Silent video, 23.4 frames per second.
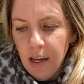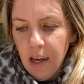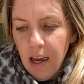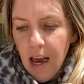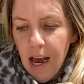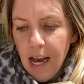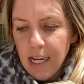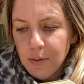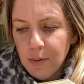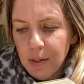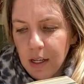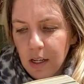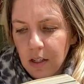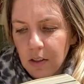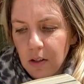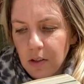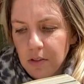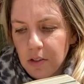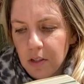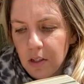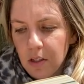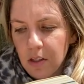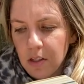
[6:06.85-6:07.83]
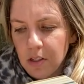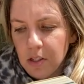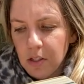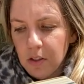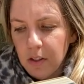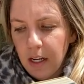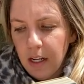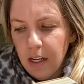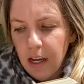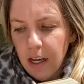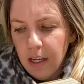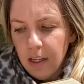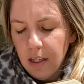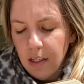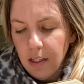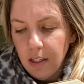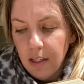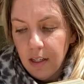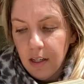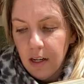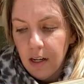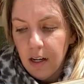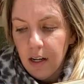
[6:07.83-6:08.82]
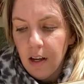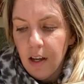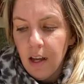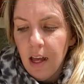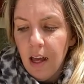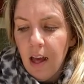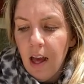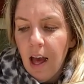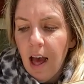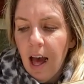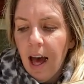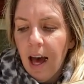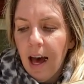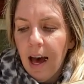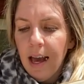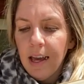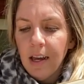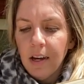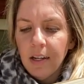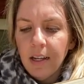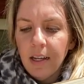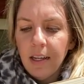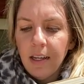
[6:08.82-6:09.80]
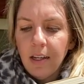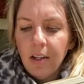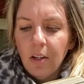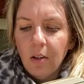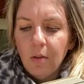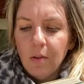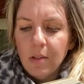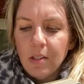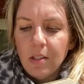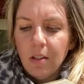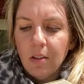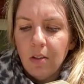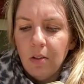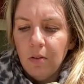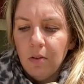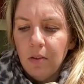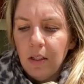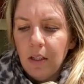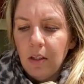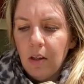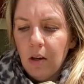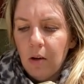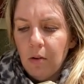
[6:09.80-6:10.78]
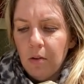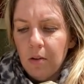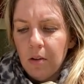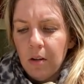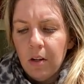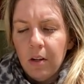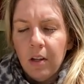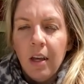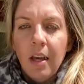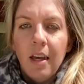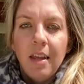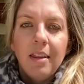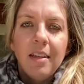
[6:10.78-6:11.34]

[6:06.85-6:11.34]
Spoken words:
As we got closer to the screen, I could hear, "High on a hill was a lonely goatherd."